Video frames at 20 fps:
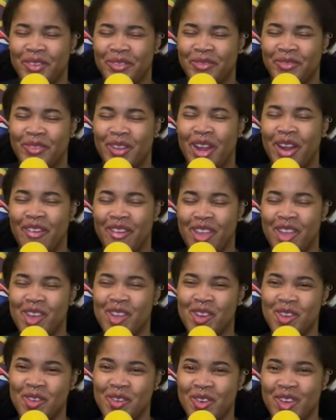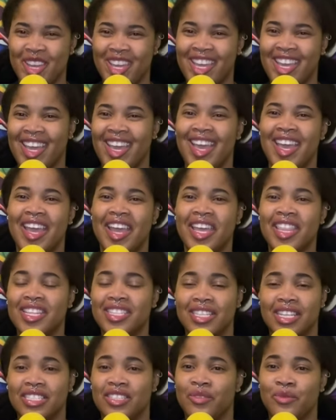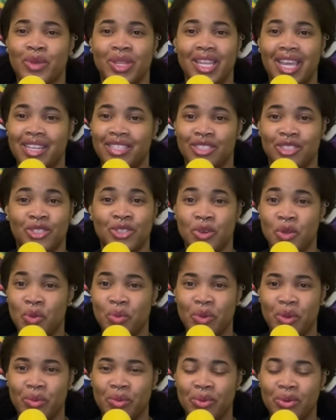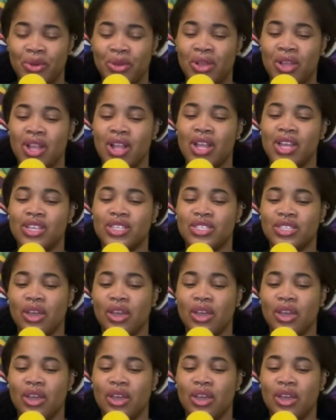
we're very annoying in the sense that we like to troll people.